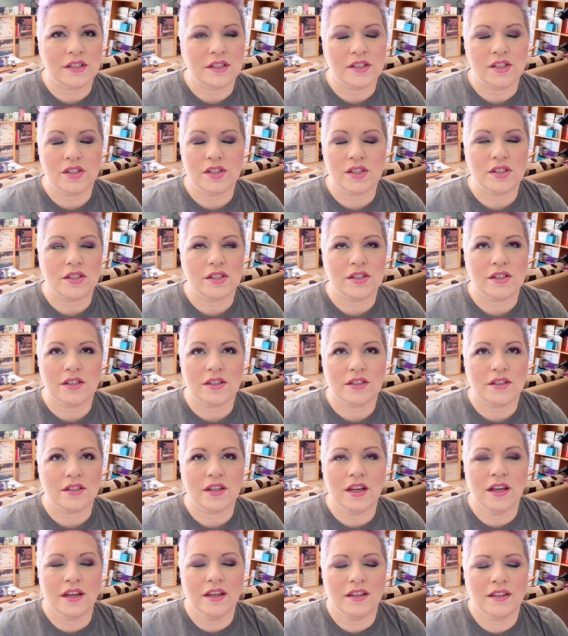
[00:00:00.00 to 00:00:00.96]
just
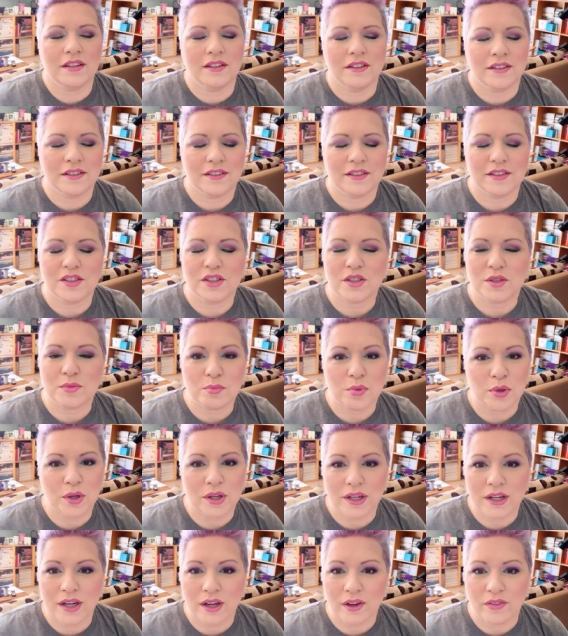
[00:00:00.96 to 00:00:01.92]
just
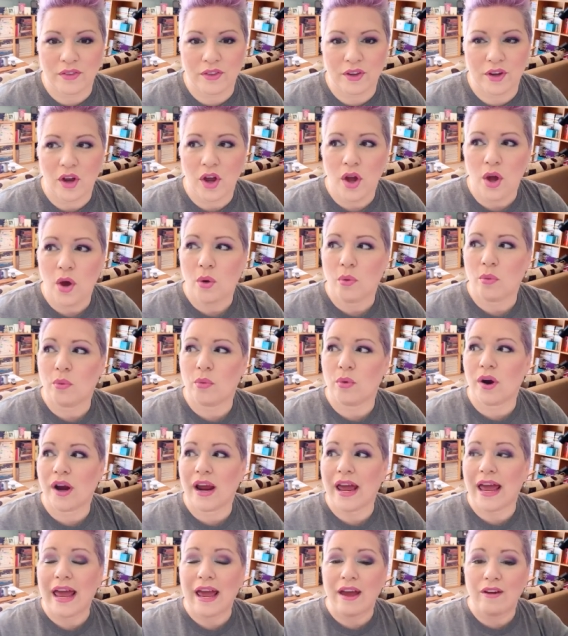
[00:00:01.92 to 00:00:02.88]
put it out there.
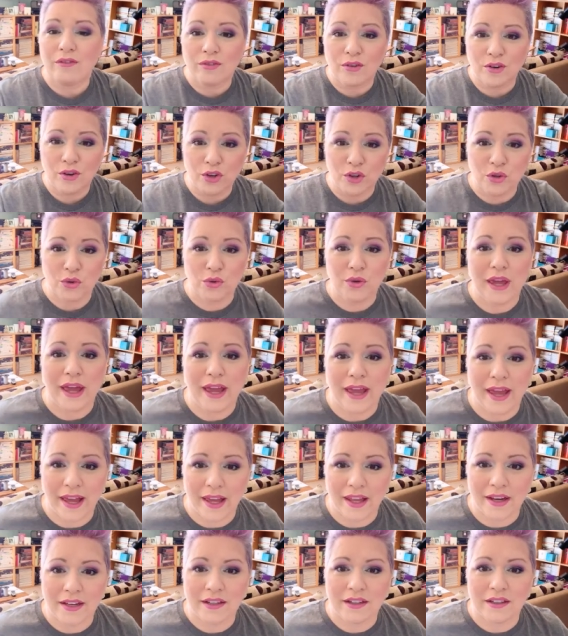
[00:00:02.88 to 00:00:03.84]
Wherever you
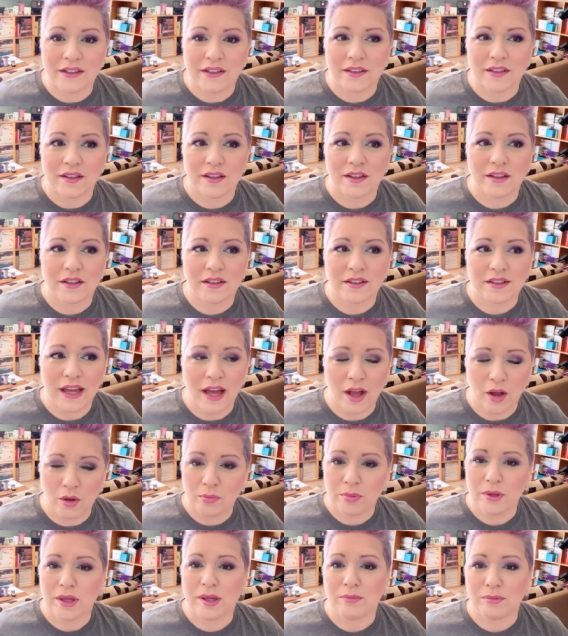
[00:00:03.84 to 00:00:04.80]
can,
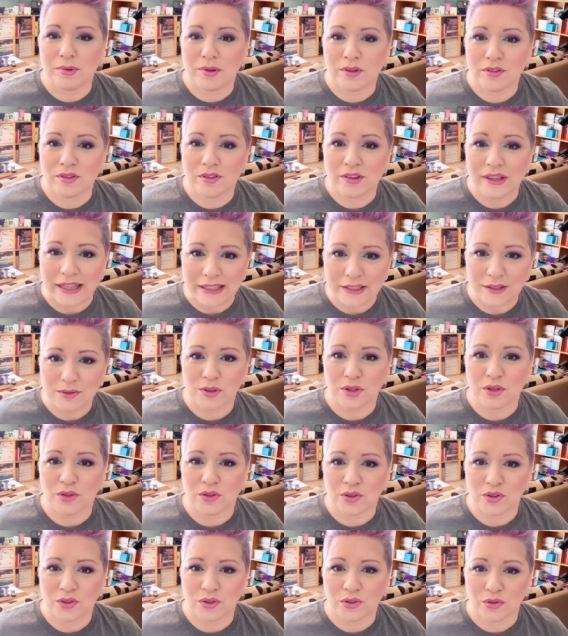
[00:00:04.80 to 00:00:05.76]
tell people that's what
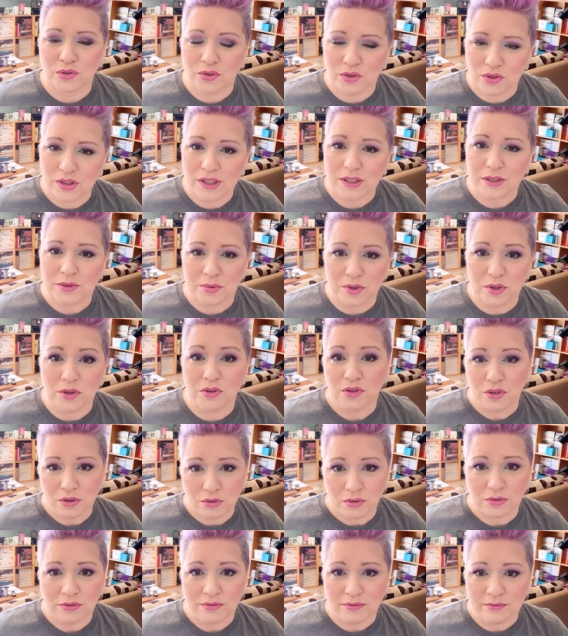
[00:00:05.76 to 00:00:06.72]
you do. That's what you
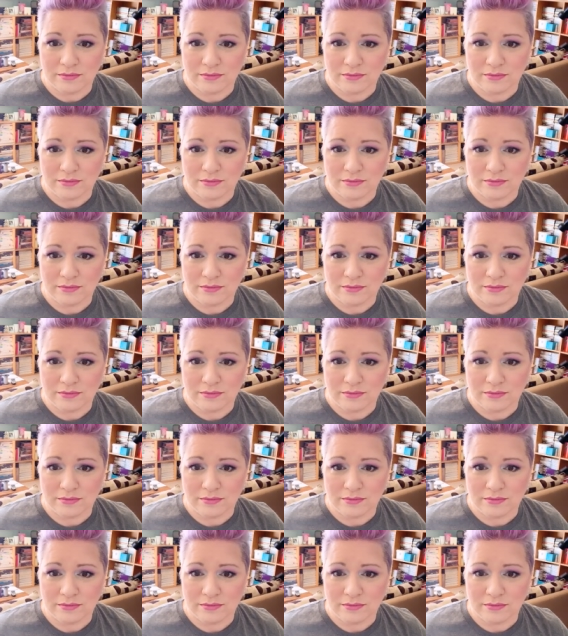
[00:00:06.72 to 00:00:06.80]
do.